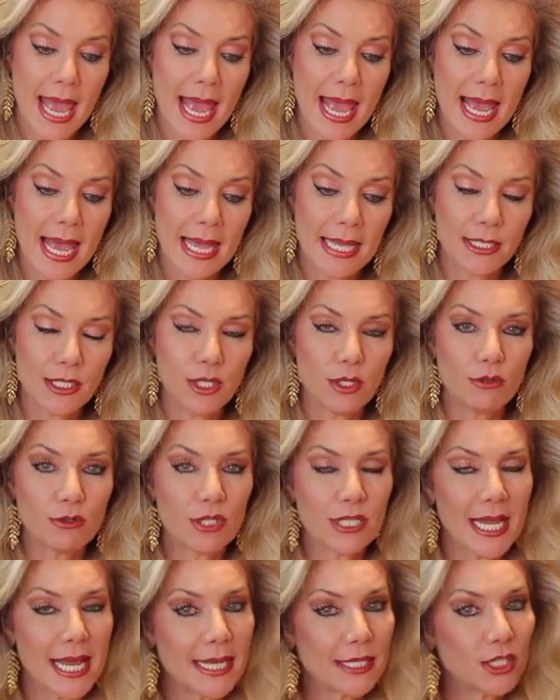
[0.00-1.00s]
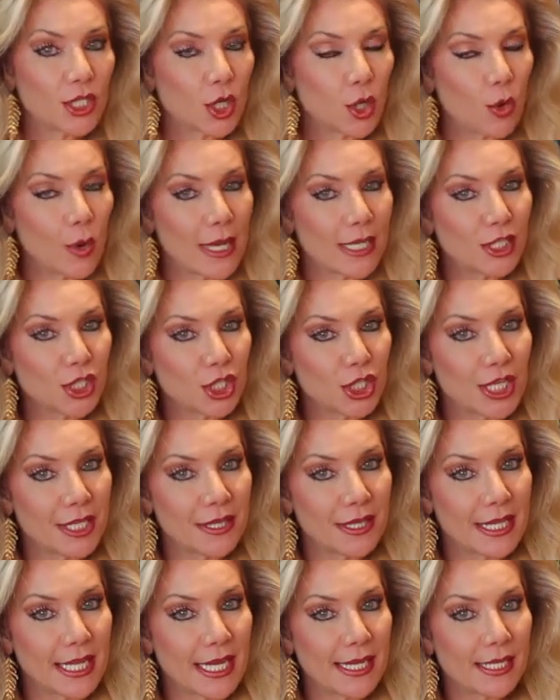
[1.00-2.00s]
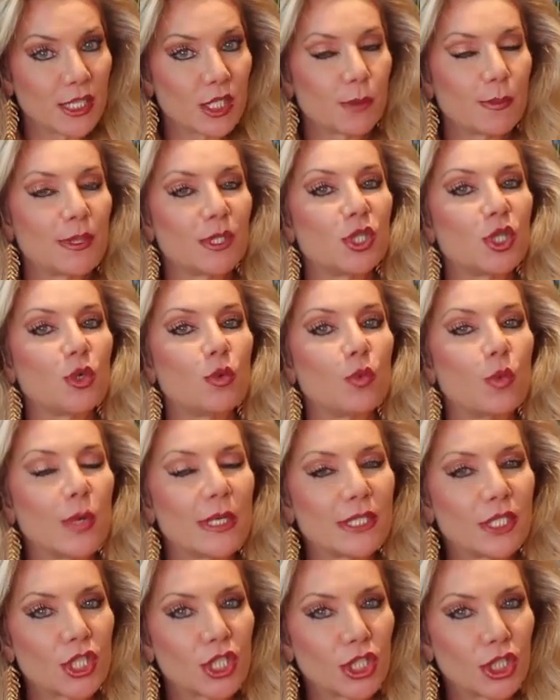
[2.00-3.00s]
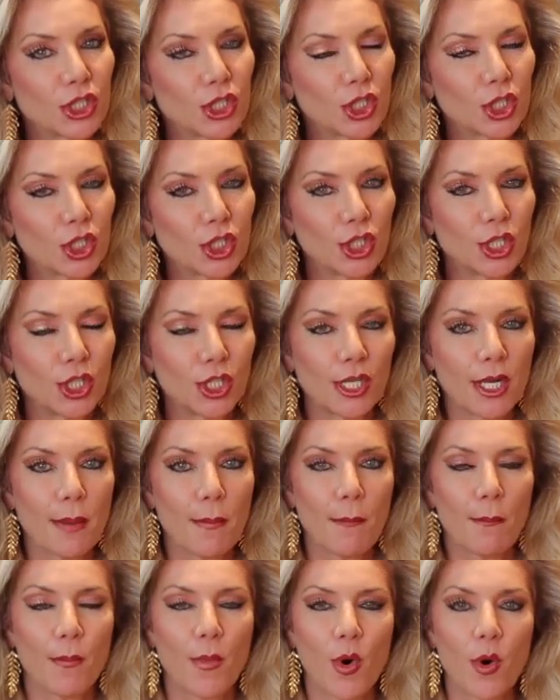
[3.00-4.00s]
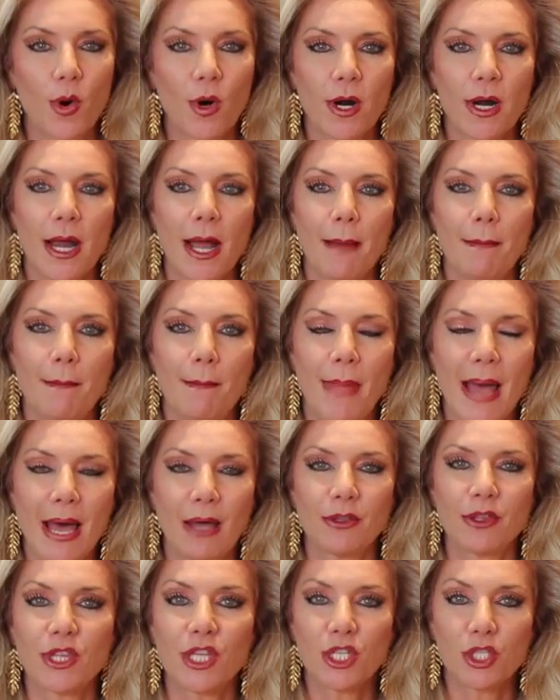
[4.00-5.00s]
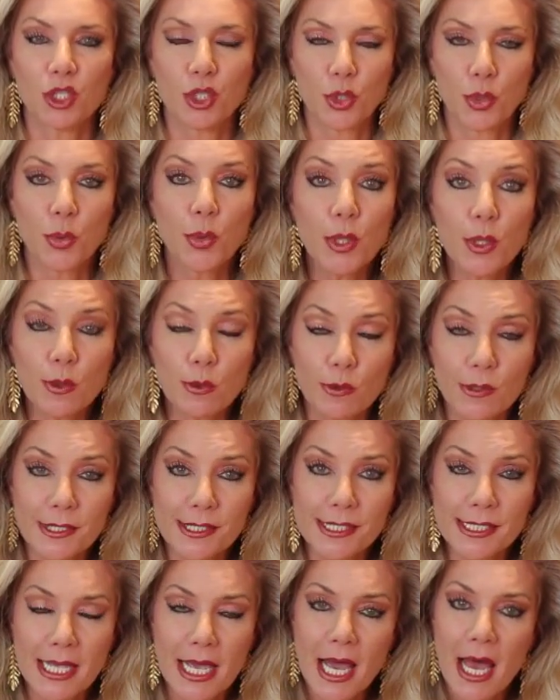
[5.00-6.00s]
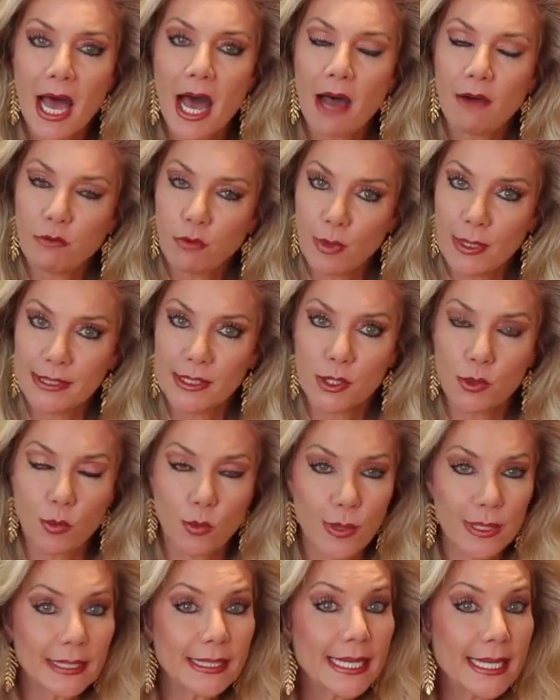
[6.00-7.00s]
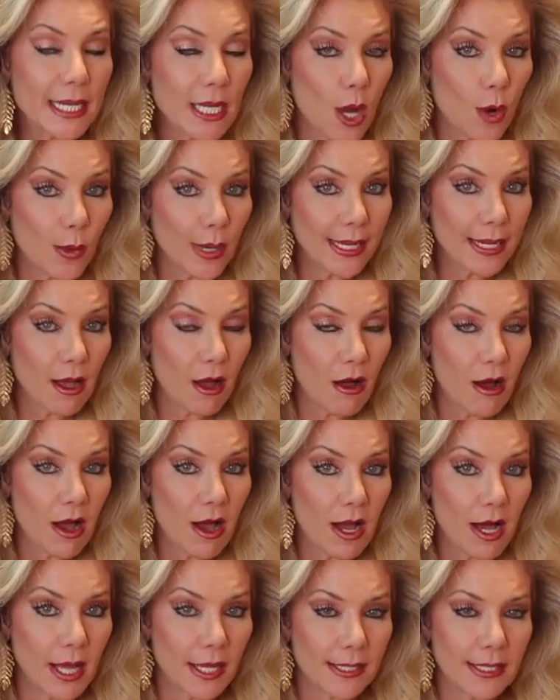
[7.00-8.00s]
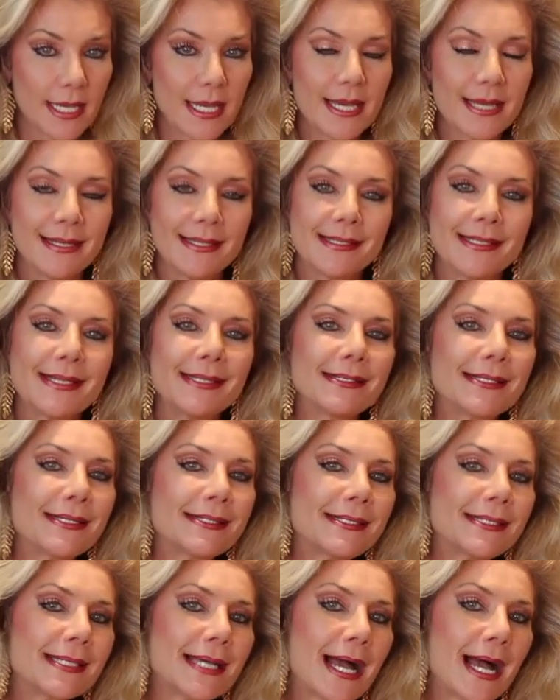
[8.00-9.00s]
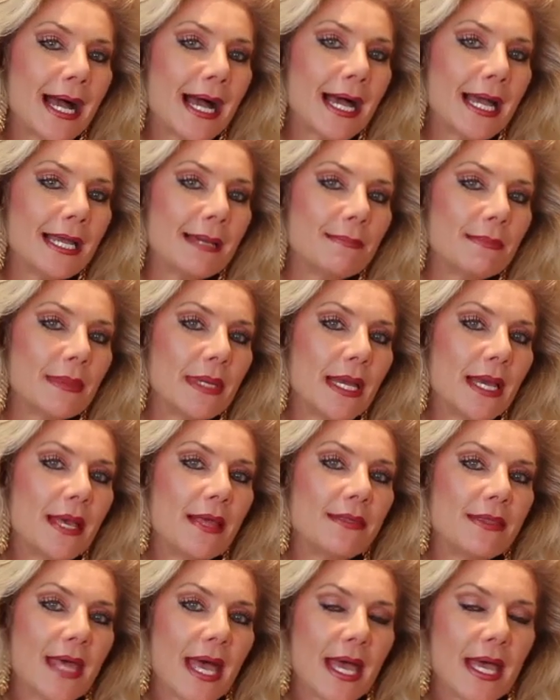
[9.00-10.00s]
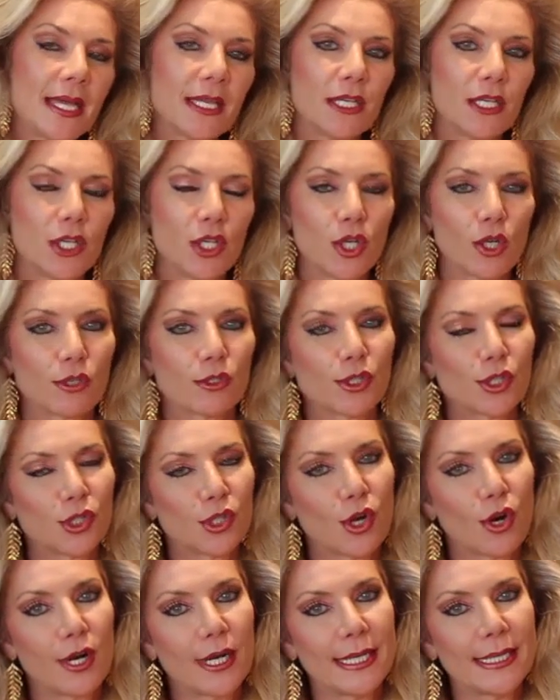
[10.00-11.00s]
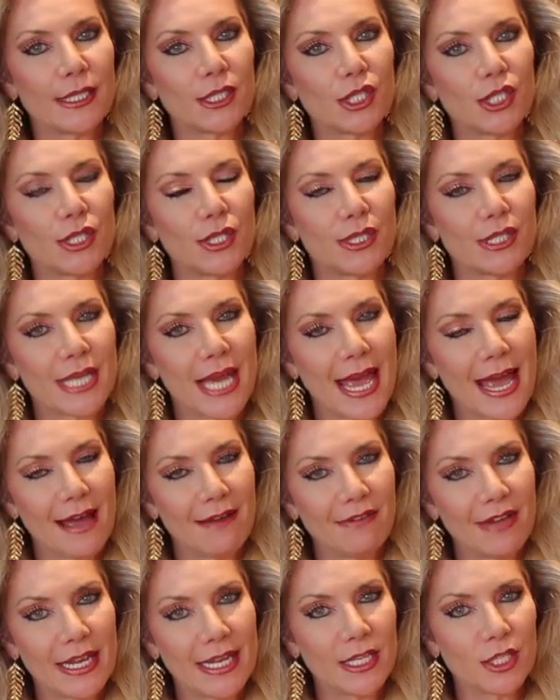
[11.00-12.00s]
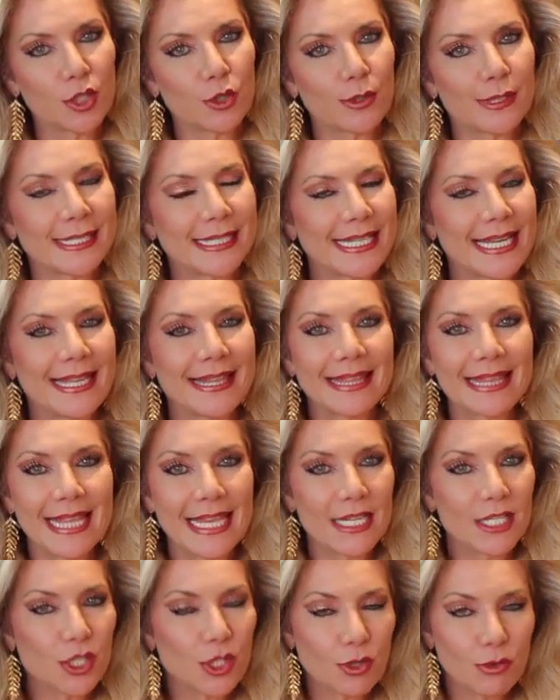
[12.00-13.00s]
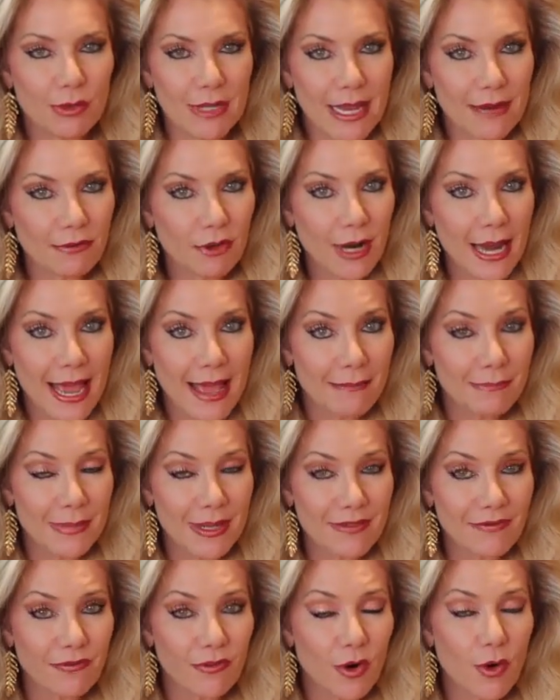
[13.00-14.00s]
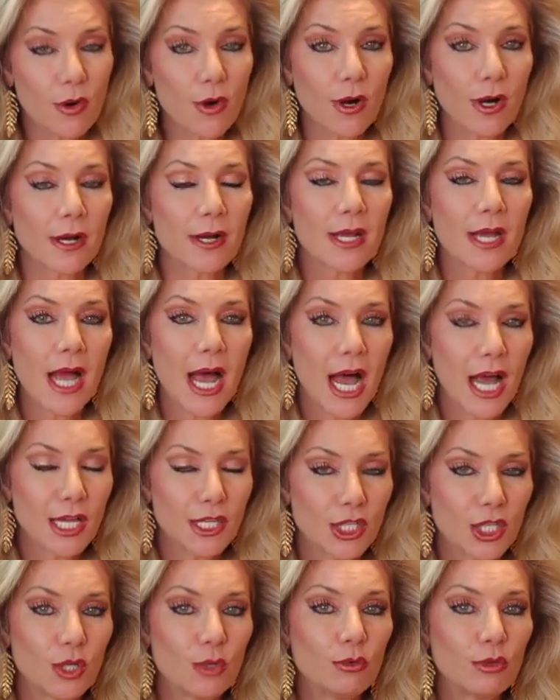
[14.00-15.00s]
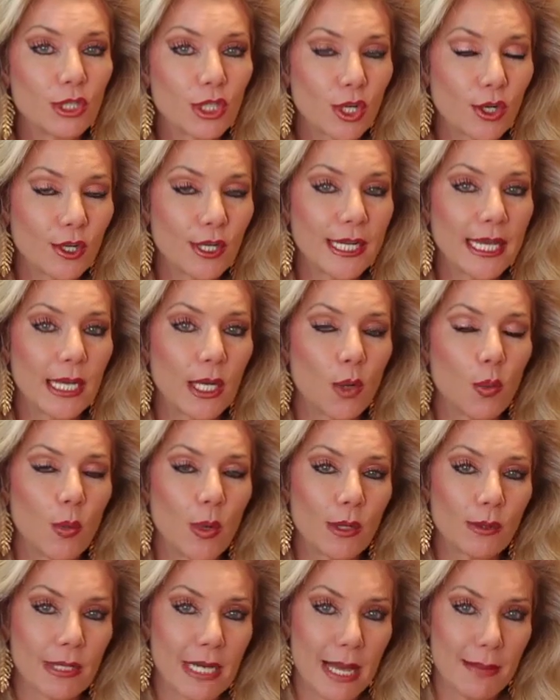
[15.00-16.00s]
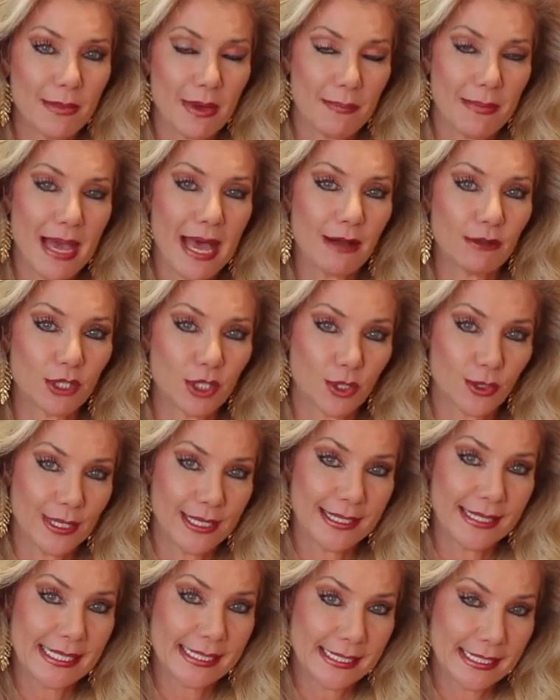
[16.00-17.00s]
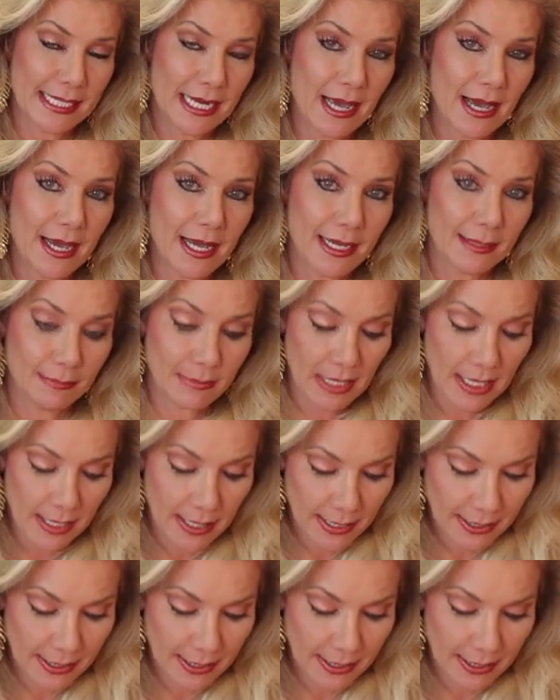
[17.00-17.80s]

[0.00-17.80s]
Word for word: And you tend to question things, but you want to learn more about the truths of what's really going on. This is a time that you're starting to have interest in things you never had before. A new learning will come about during this time.